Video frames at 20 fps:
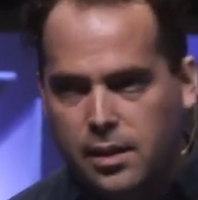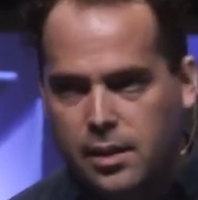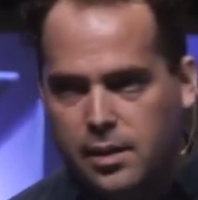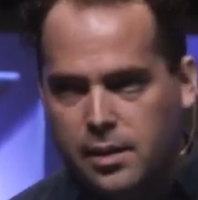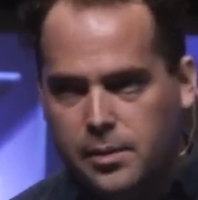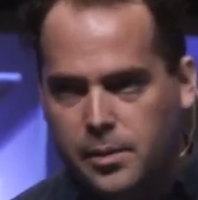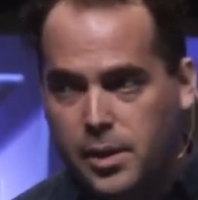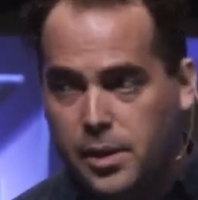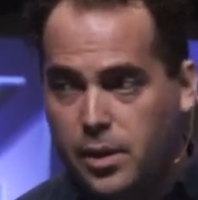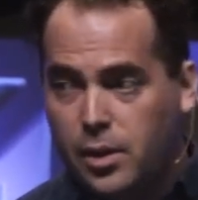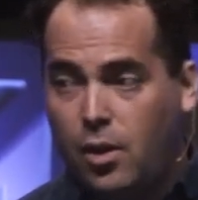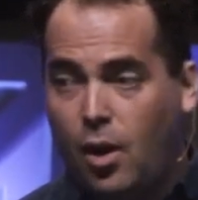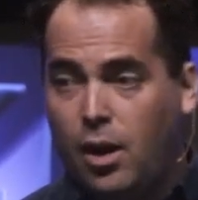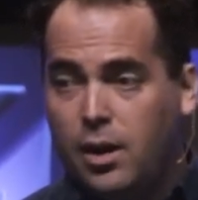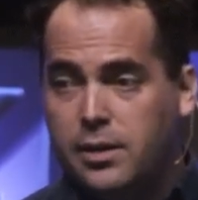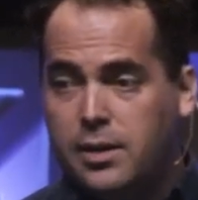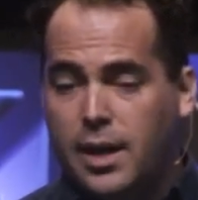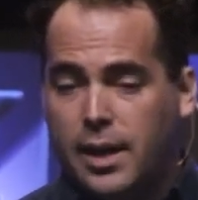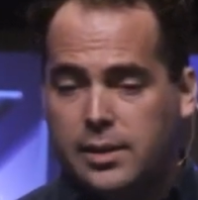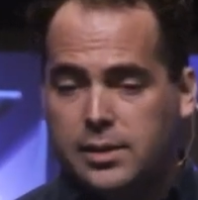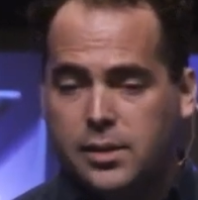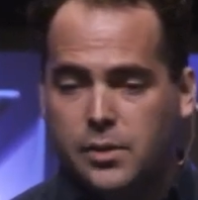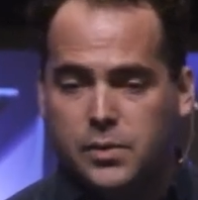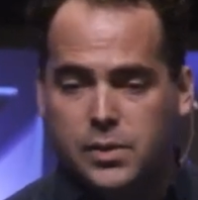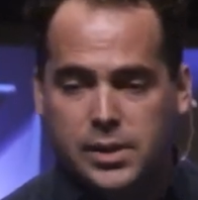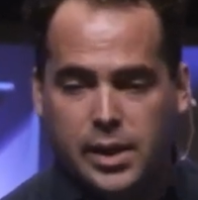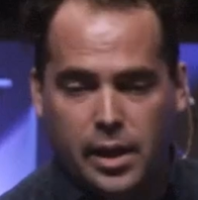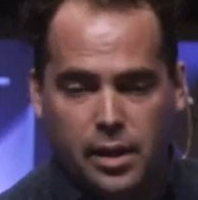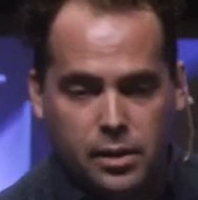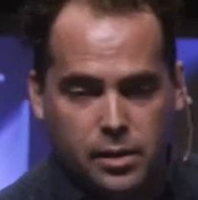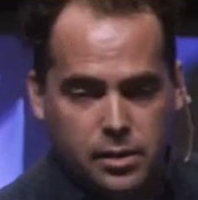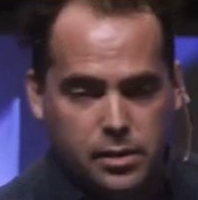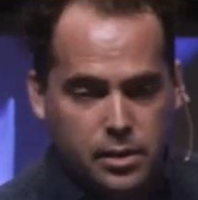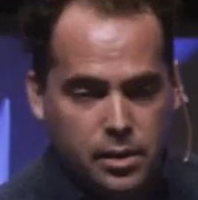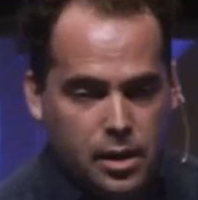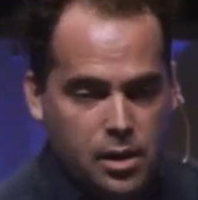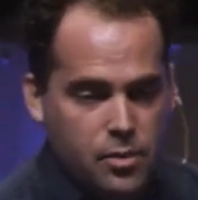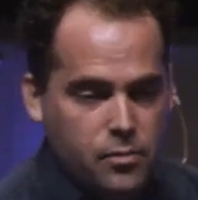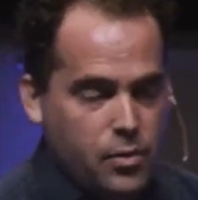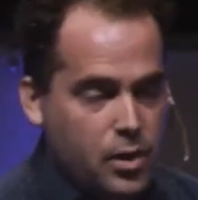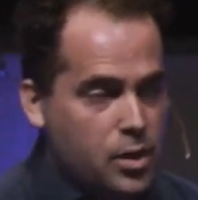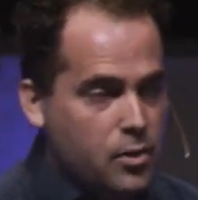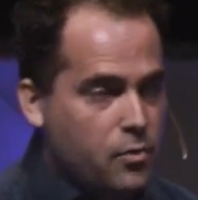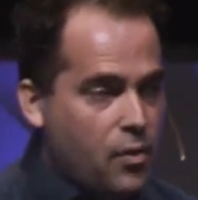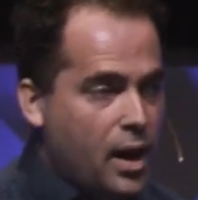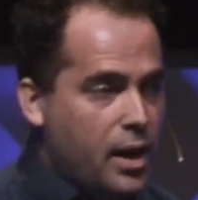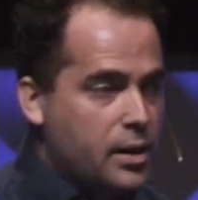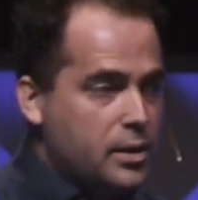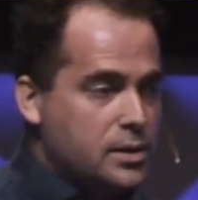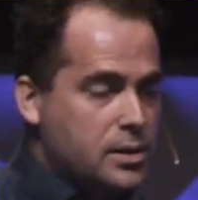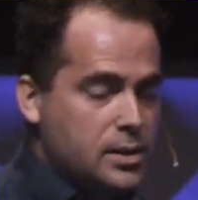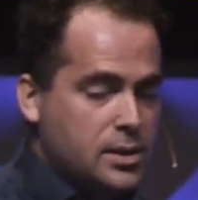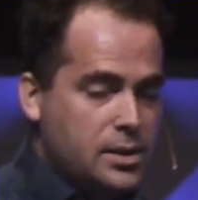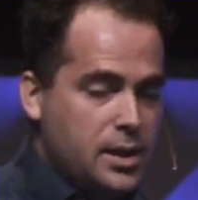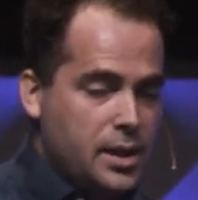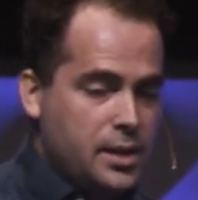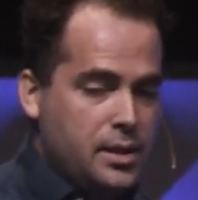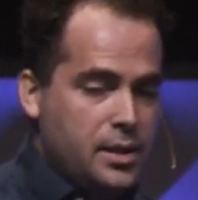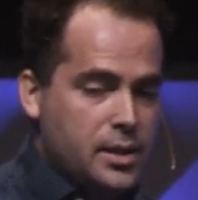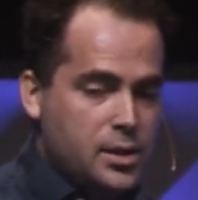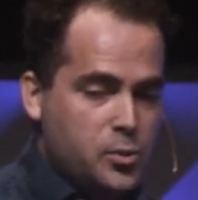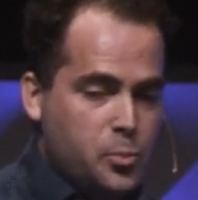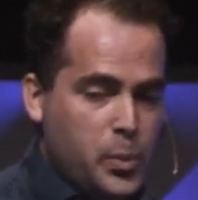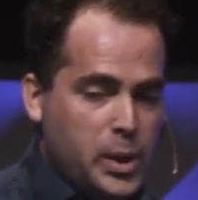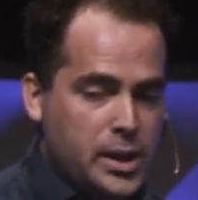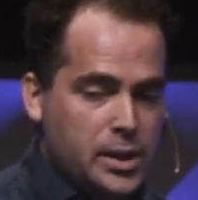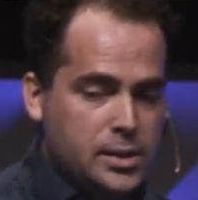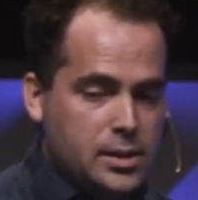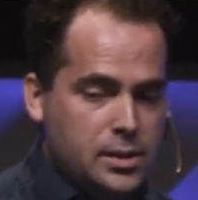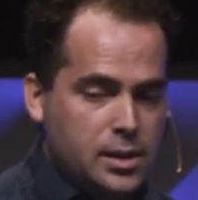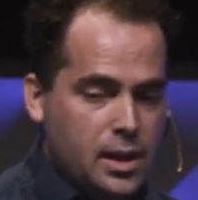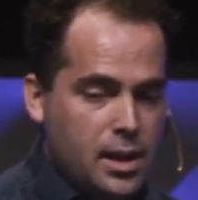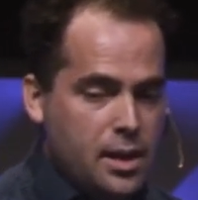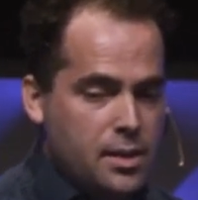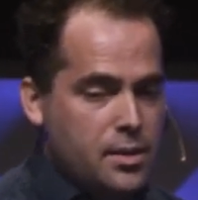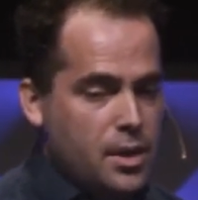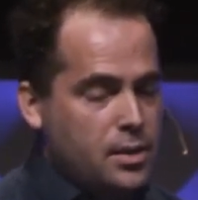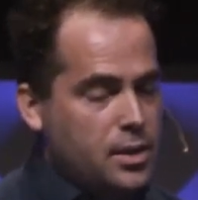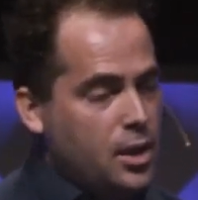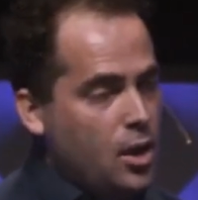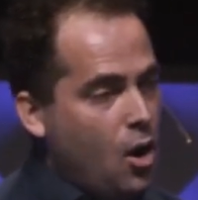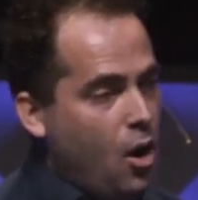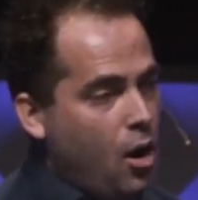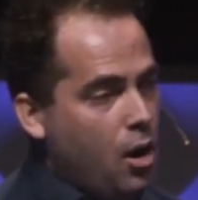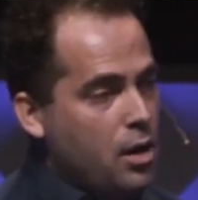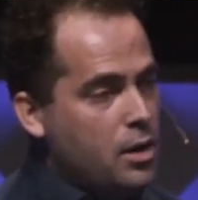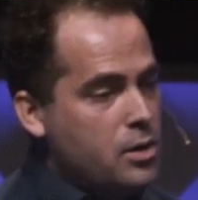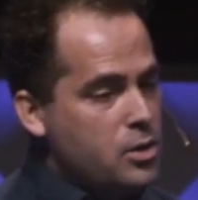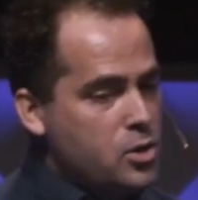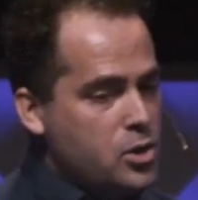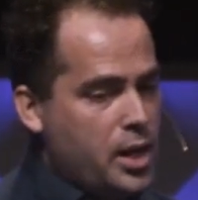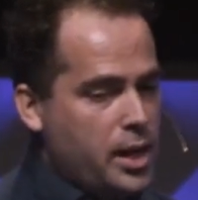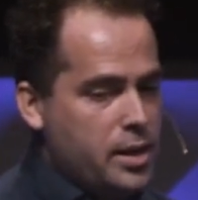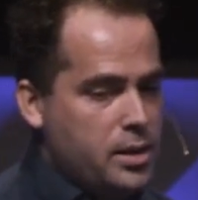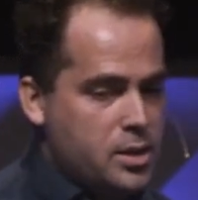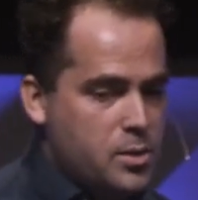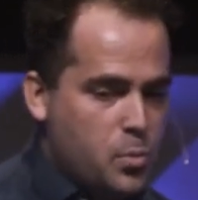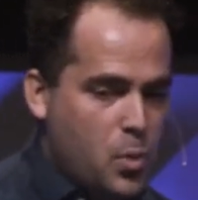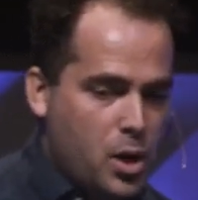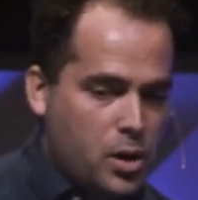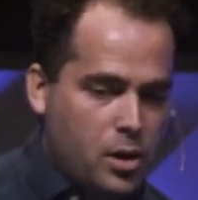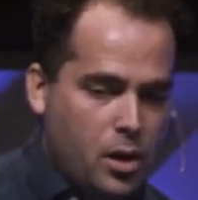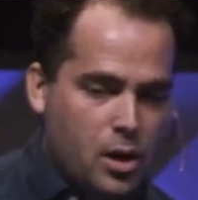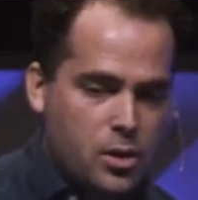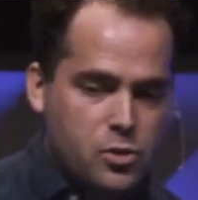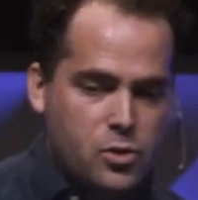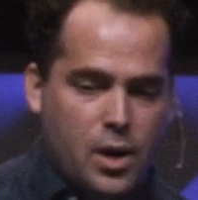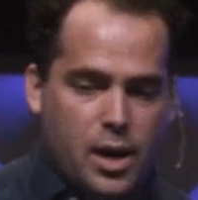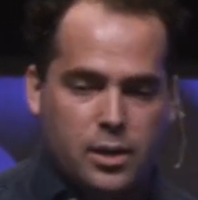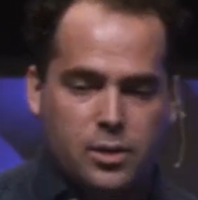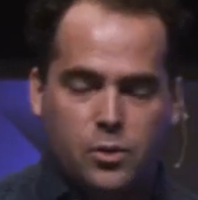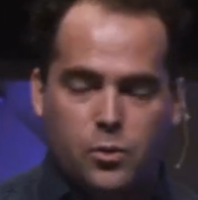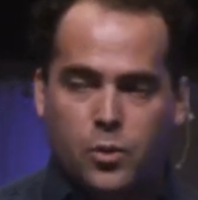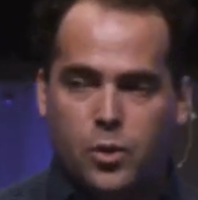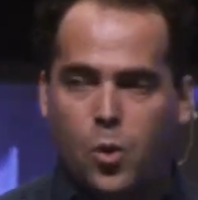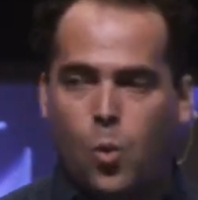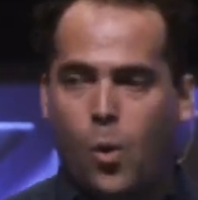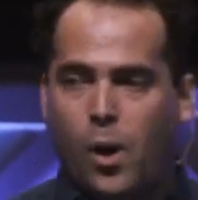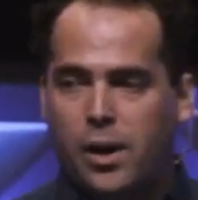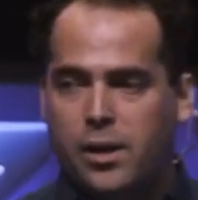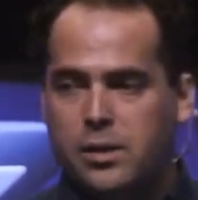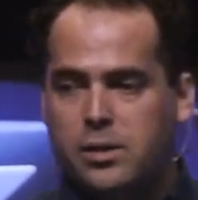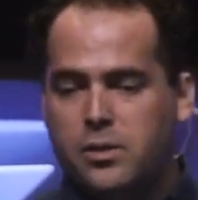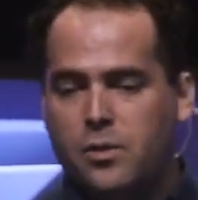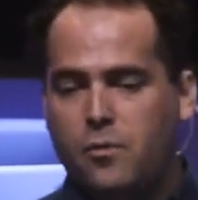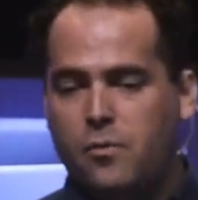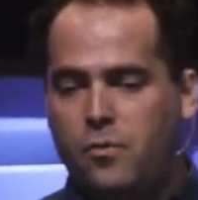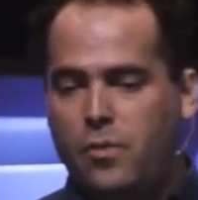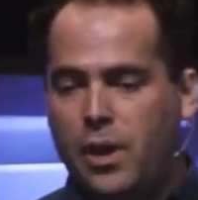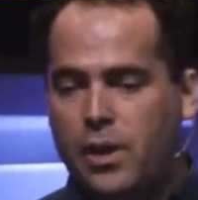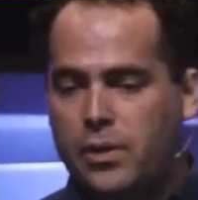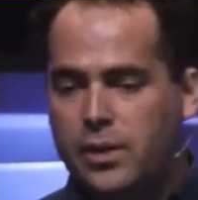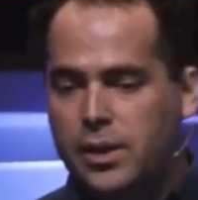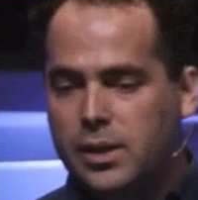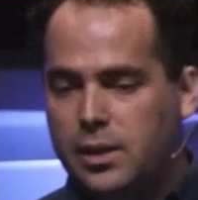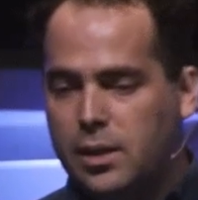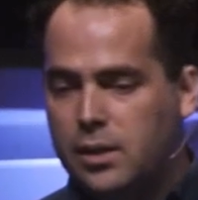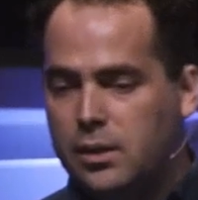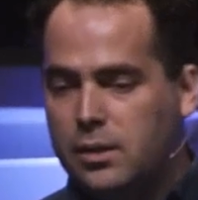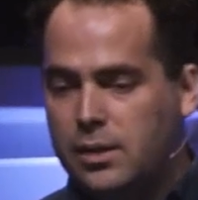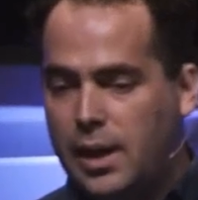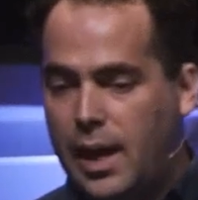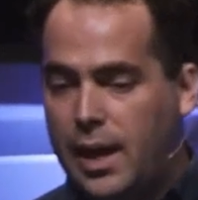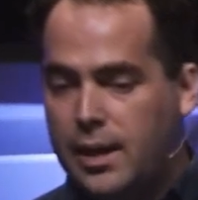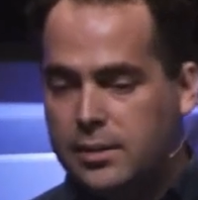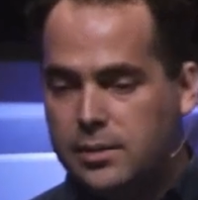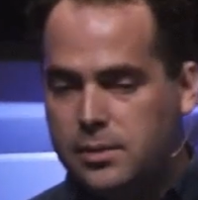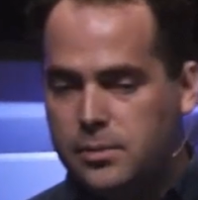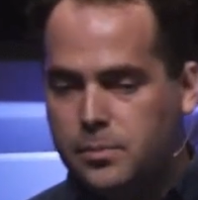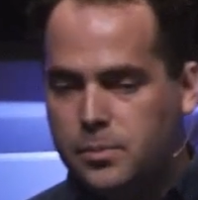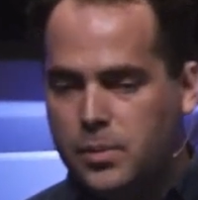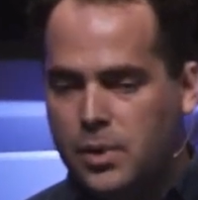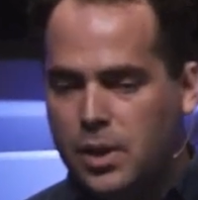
Uh, in the context of Scalar, verifier succinctness means that the on chain smart contract requires very little gas.